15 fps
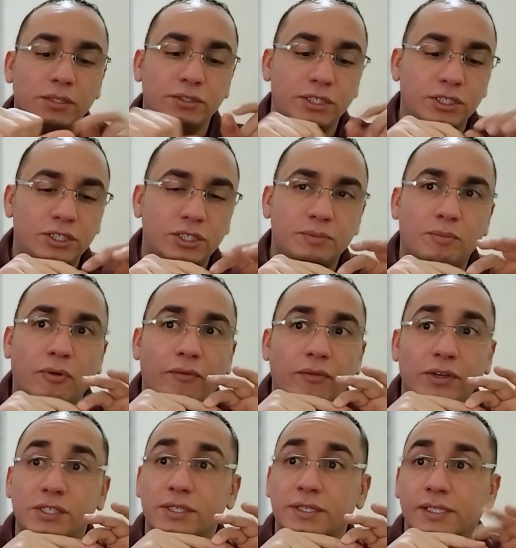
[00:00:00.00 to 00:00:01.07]
teacher's
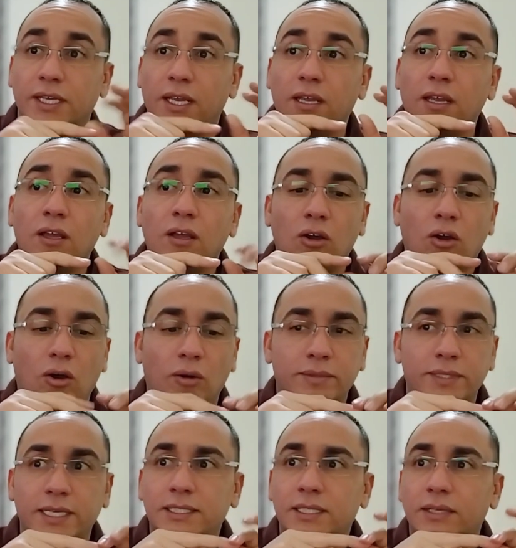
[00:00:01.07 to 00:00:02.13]
proficiency,
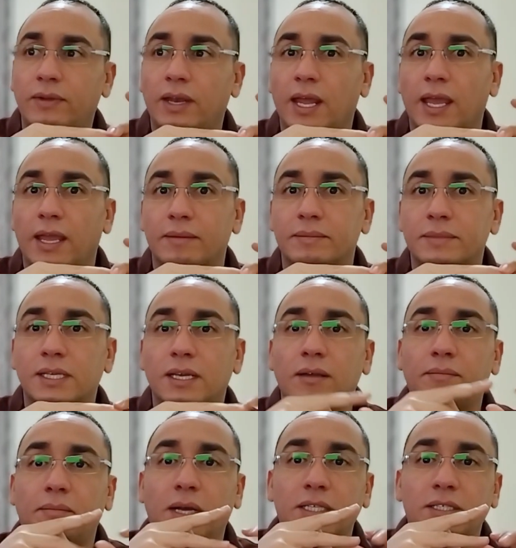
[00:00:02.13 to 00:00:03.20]
objective and aims,
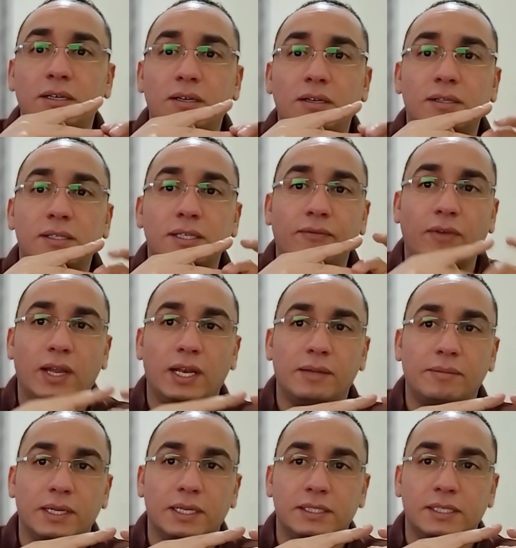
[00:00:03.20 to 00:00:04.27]
materials
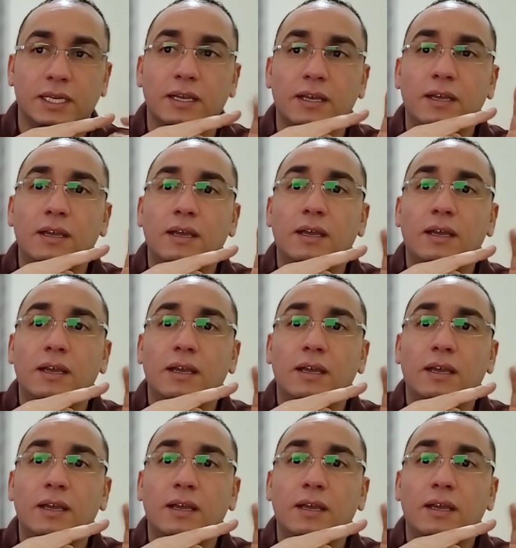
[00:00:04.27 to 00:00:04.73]
availability.